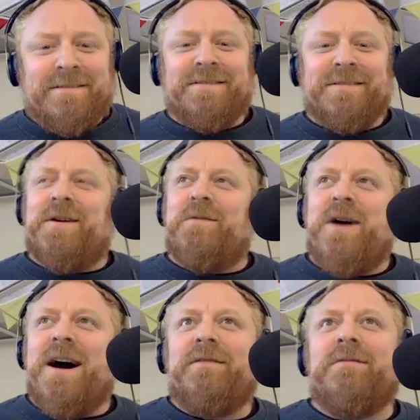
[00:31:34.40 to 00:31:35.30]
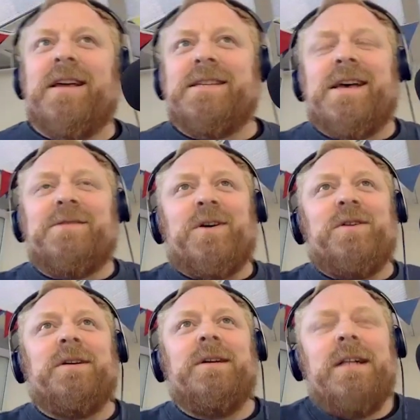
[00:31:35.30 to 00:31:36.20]
Yeah. Oh, wow. That sounds
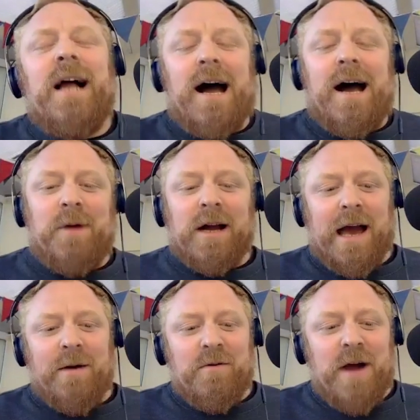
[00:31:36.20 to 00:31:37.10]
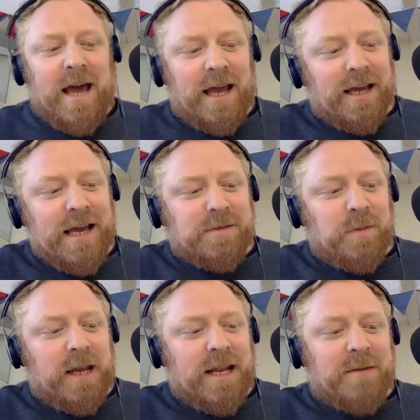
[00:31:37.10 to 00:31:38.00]
good. Okay, well, Renee, it's
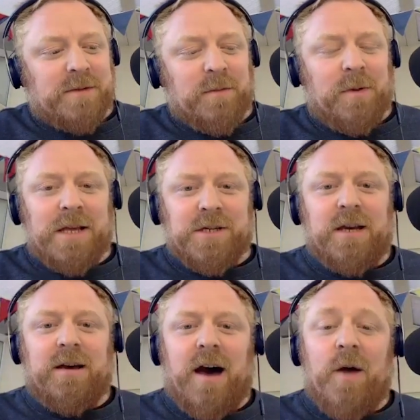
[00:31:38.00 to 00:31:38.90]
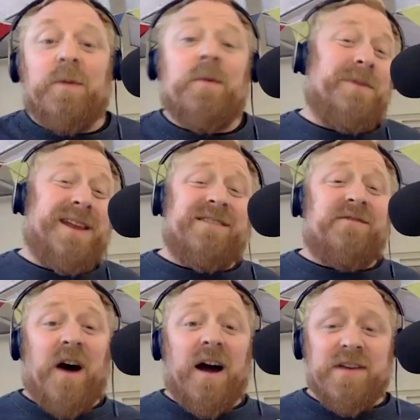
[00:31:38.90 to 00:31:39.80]
been an absolute pleasure. I hope it won't be another
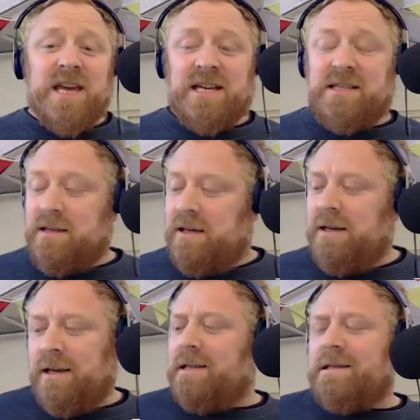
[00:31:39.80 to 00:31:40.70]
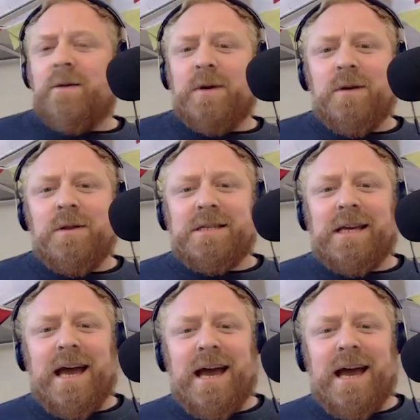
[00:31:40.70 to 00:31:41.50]
5 years until we do this again.